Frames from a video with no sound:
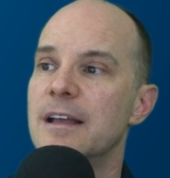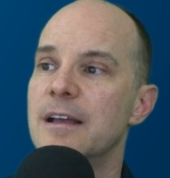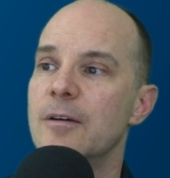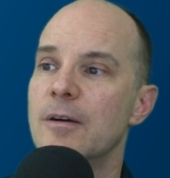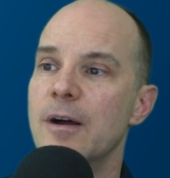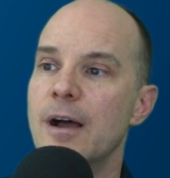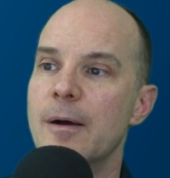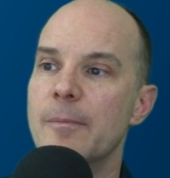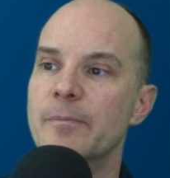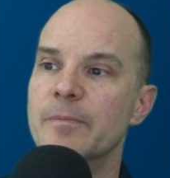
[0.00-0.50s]

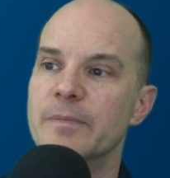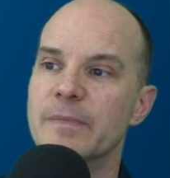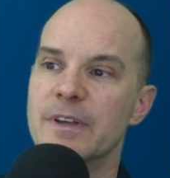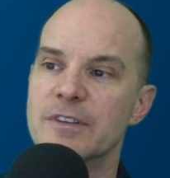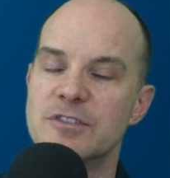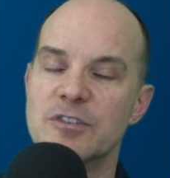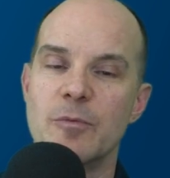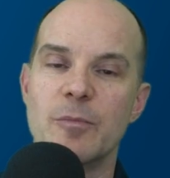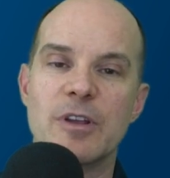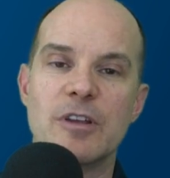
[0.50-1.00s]
um,
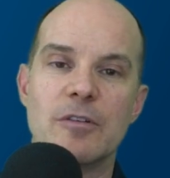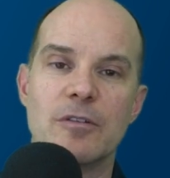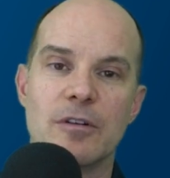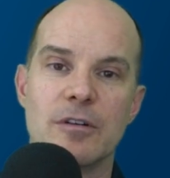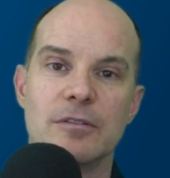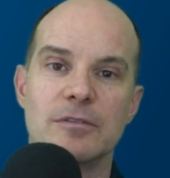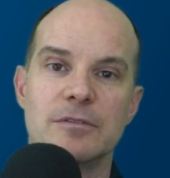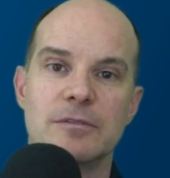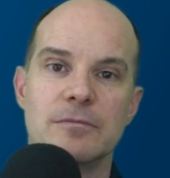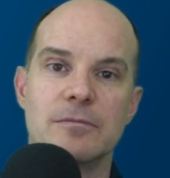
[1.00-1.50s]
assuming
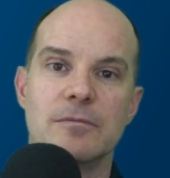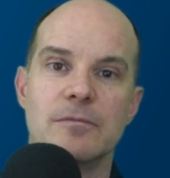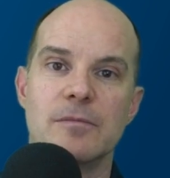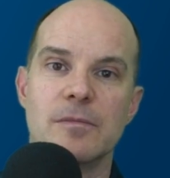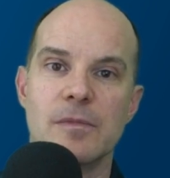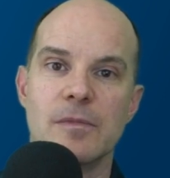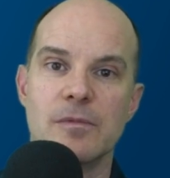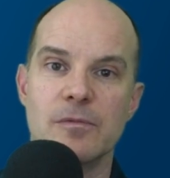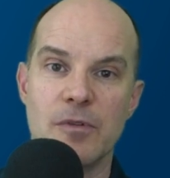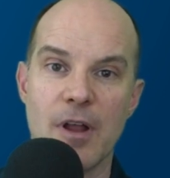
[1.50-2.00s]
you're
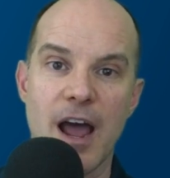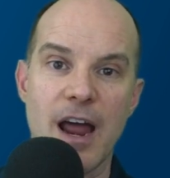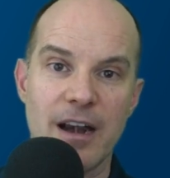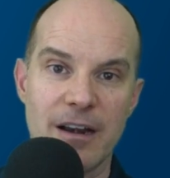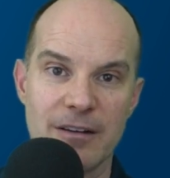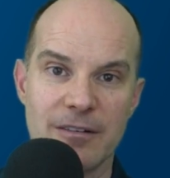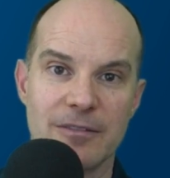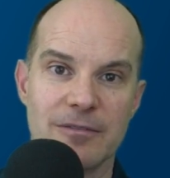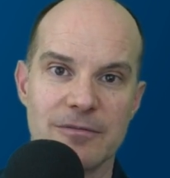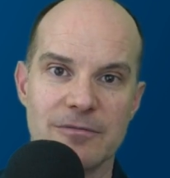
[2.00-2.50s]
not
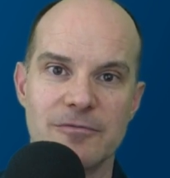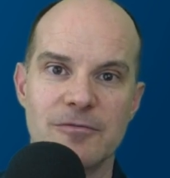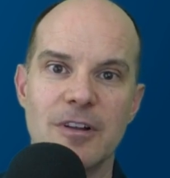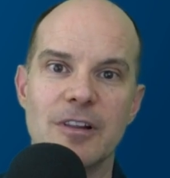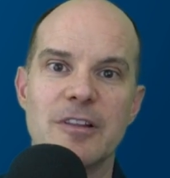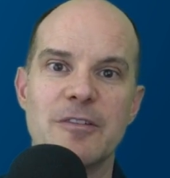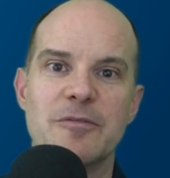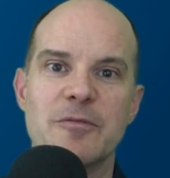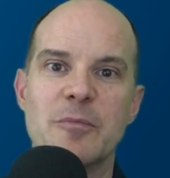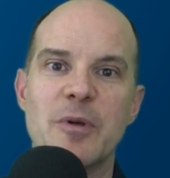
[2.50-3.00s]

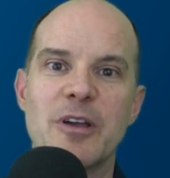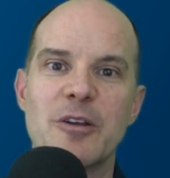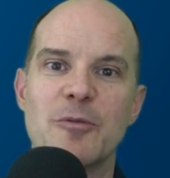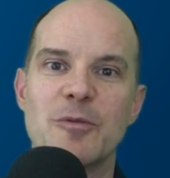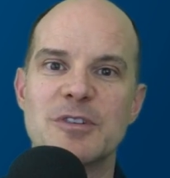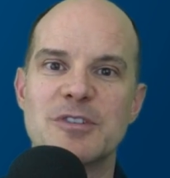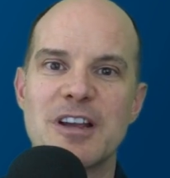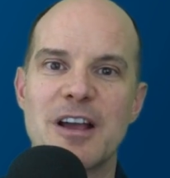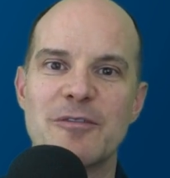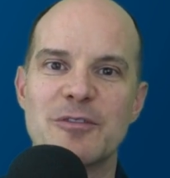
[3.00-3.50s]
really familiar
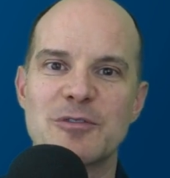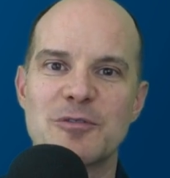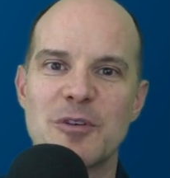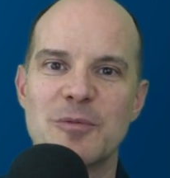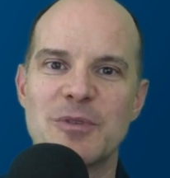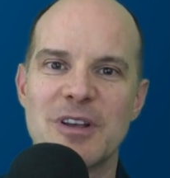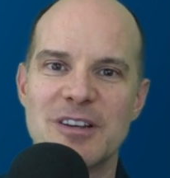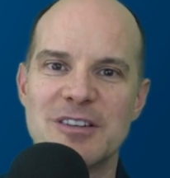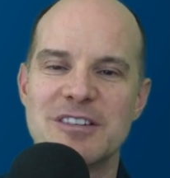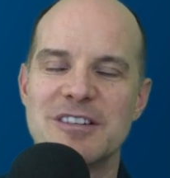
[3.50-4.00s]
with JavaScript,
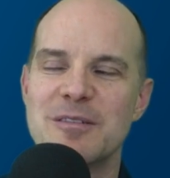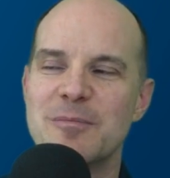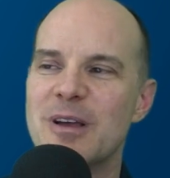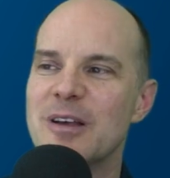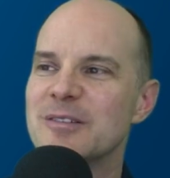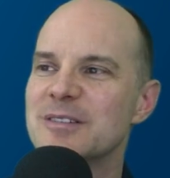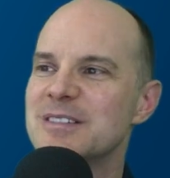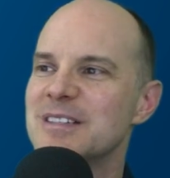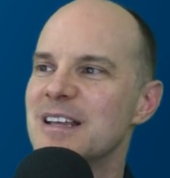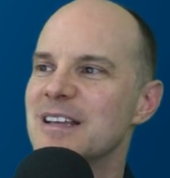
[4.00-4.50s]
HTML,
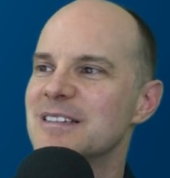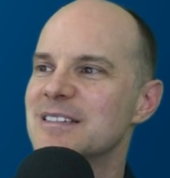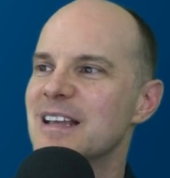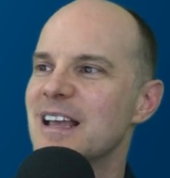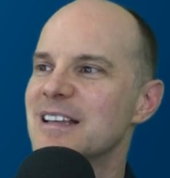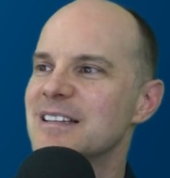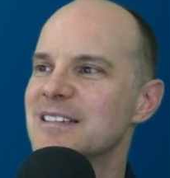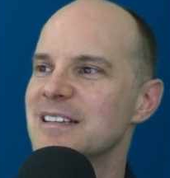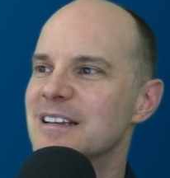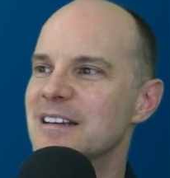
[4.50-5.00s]
and
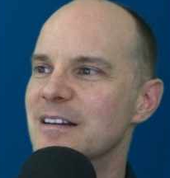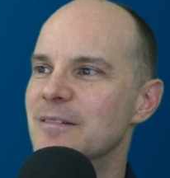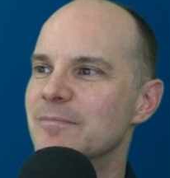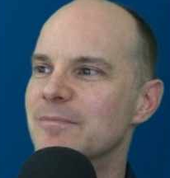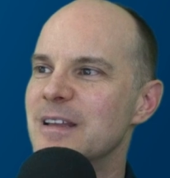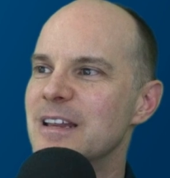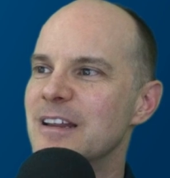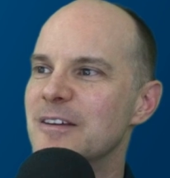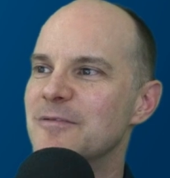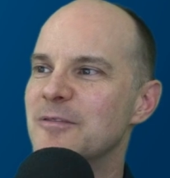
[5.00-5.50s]
CSS in a
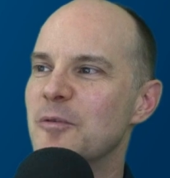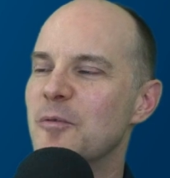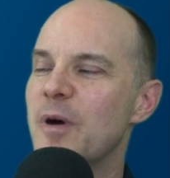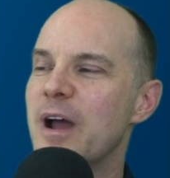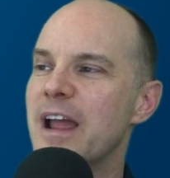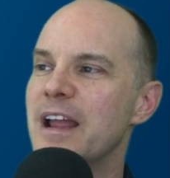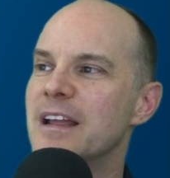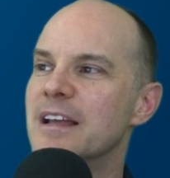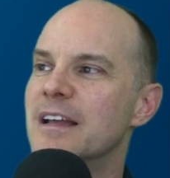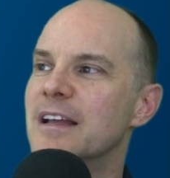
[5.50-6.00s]
meaningful
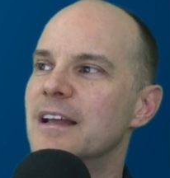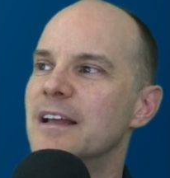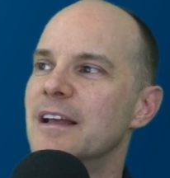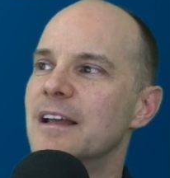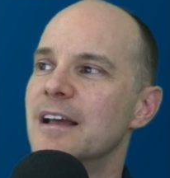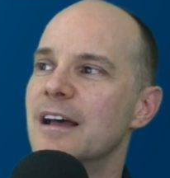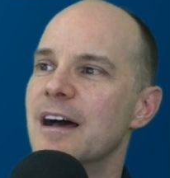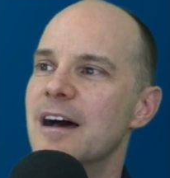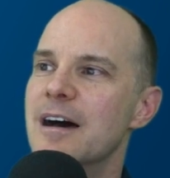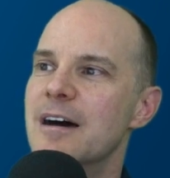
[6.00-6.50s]
way,
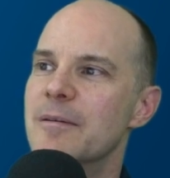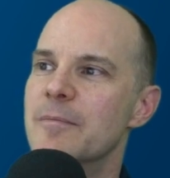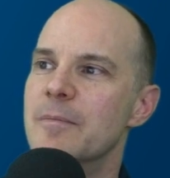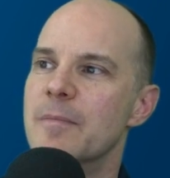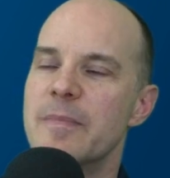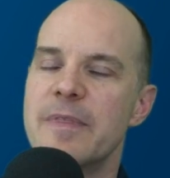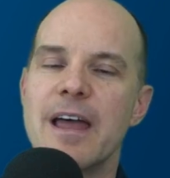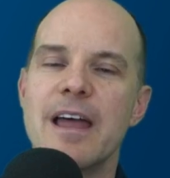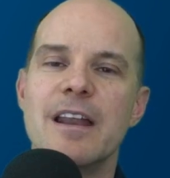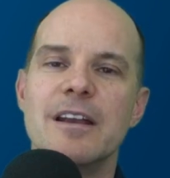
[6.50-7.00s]
uh,
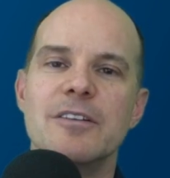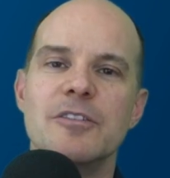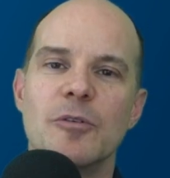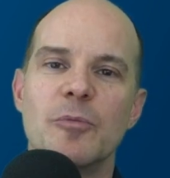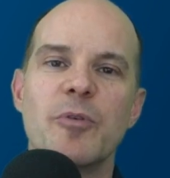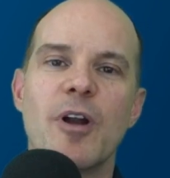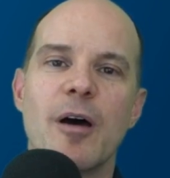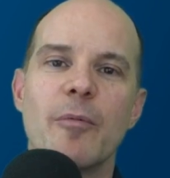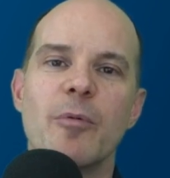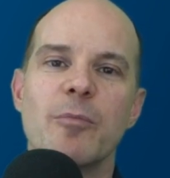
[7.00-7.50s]
then you'll
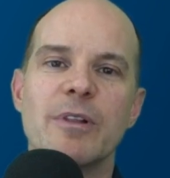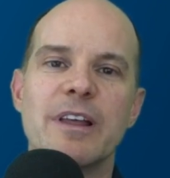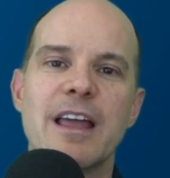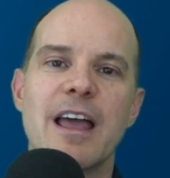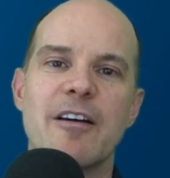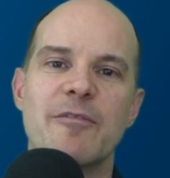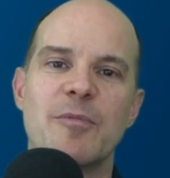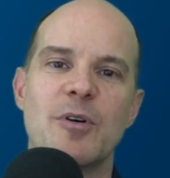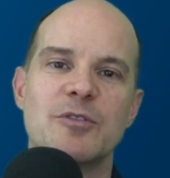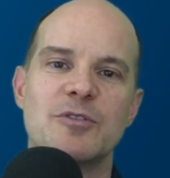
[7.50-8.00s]
probably
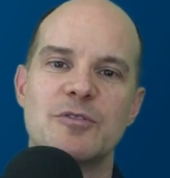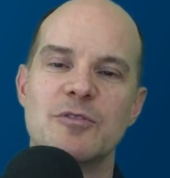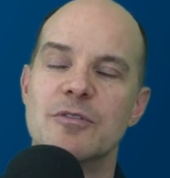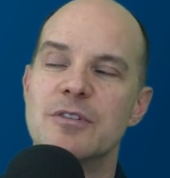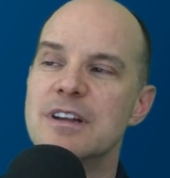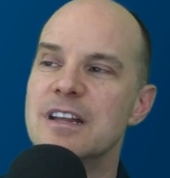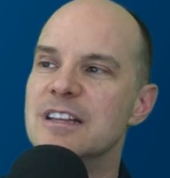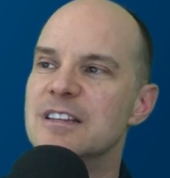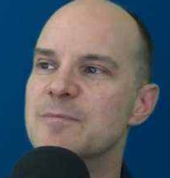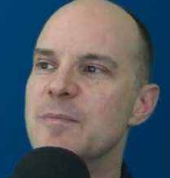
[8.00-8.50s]
have most of your
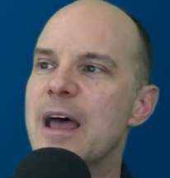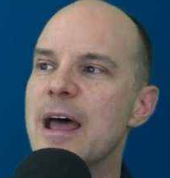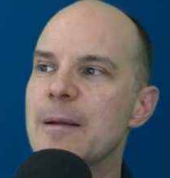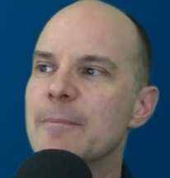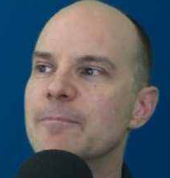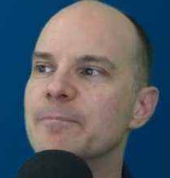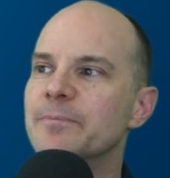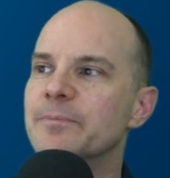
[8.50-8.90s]
needs met.